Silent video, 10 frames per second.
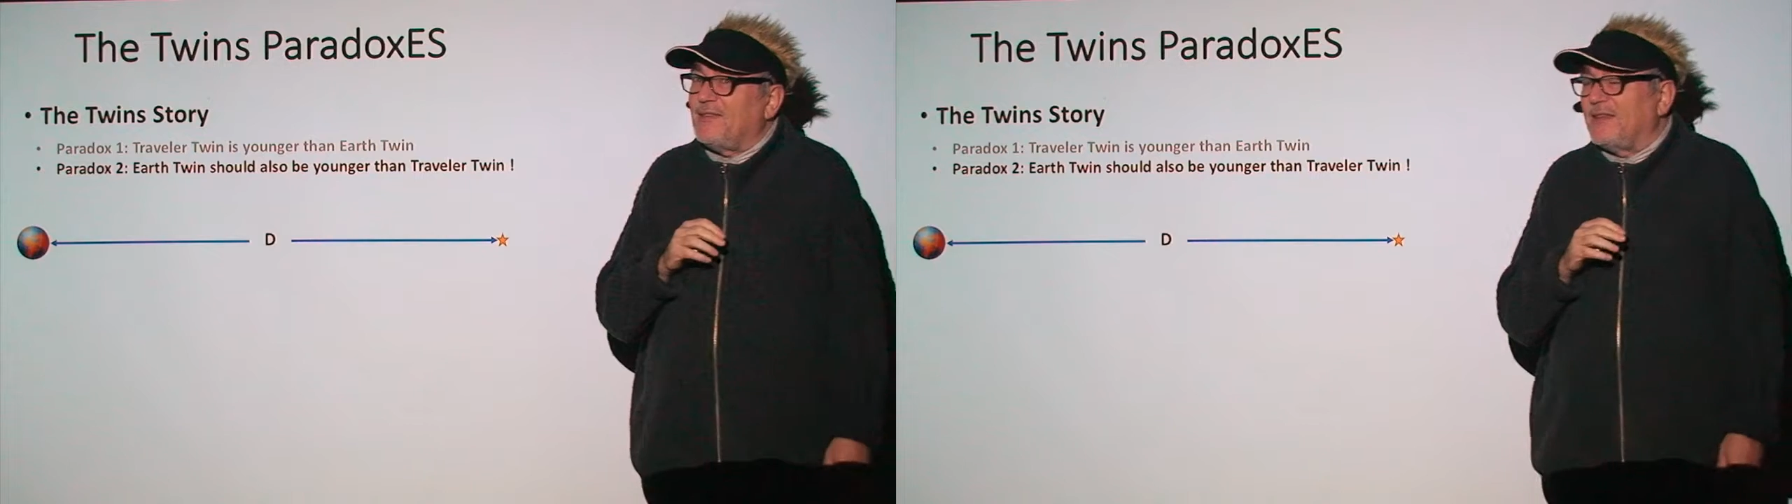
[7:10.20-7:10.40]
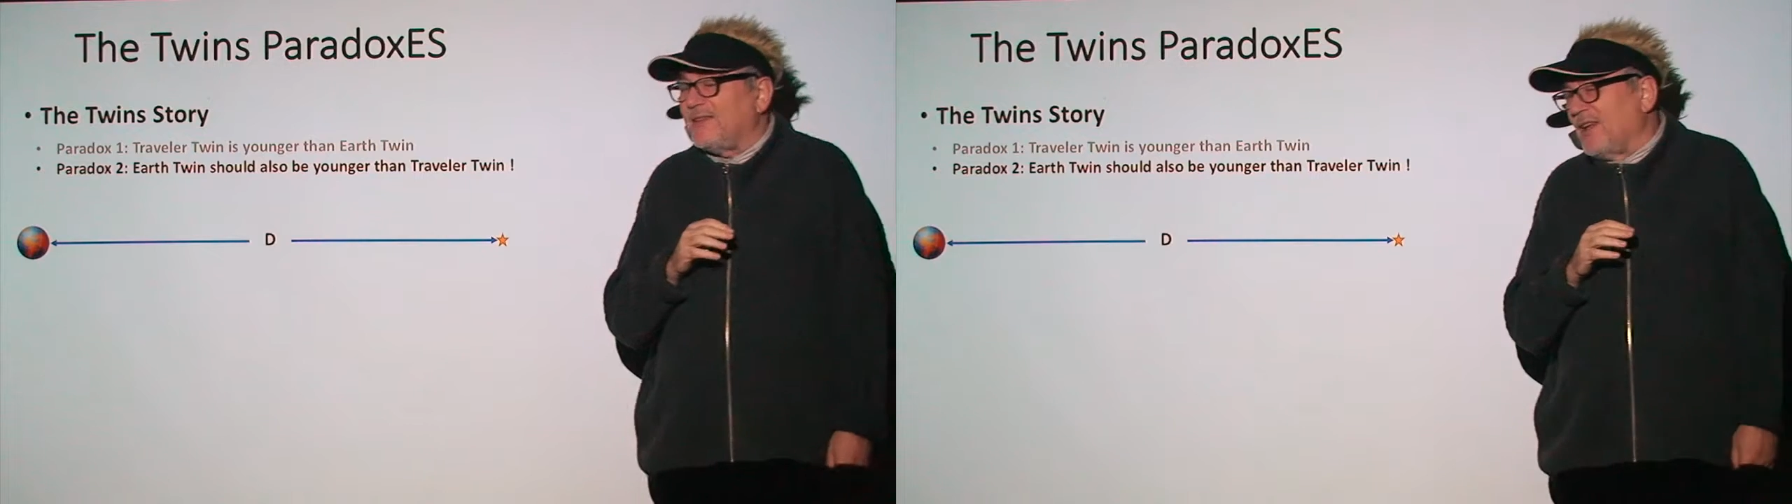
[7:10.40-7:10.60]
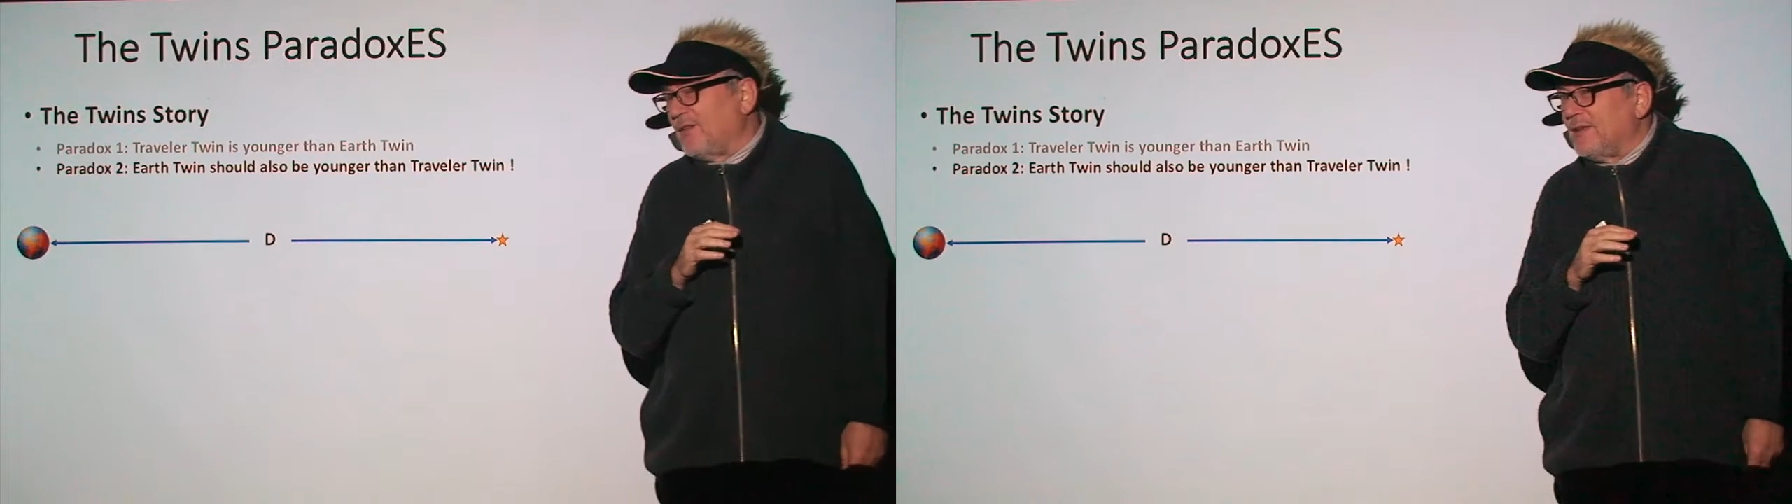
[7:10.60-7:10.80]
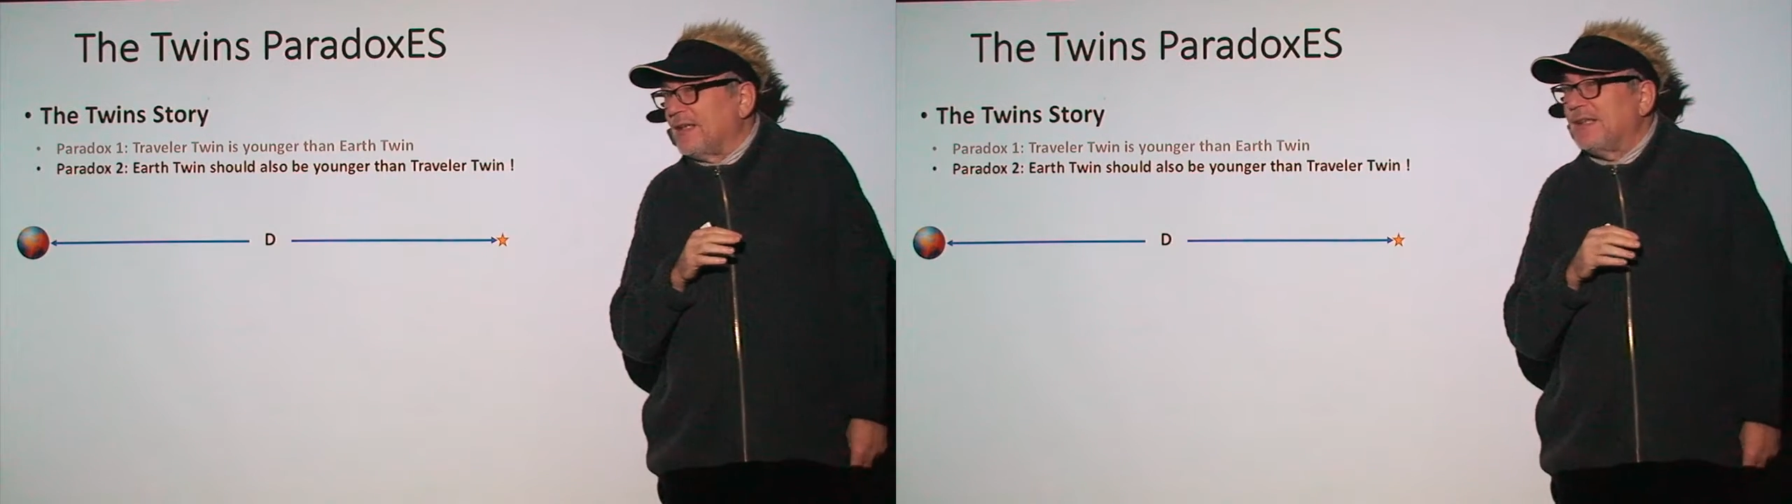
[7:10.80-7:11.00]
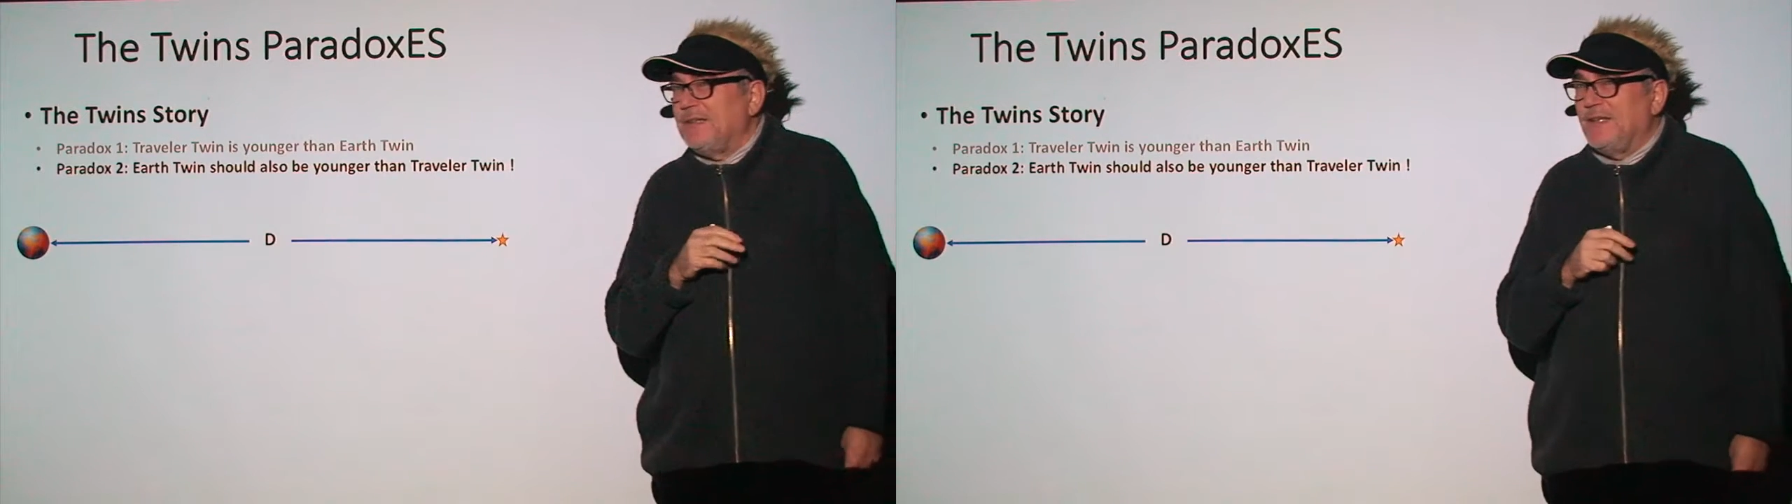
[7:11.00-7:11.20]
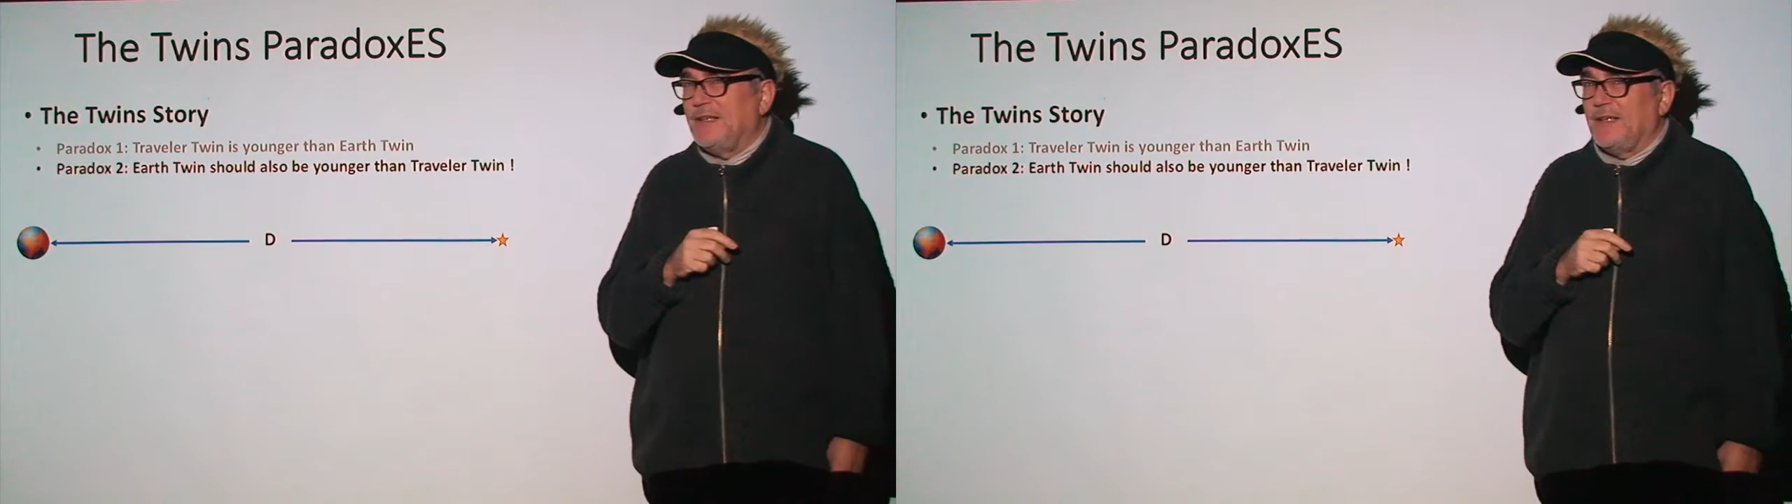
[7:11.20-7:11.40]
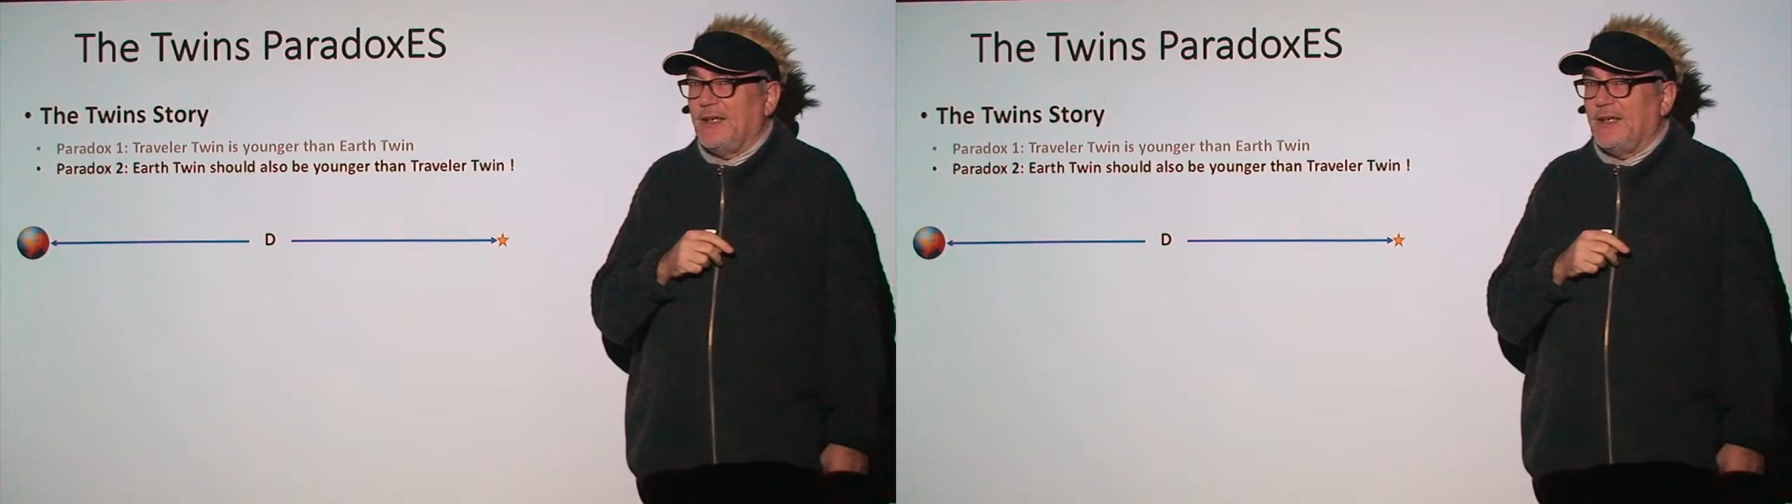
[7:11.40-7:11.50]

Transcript: it's not very clear,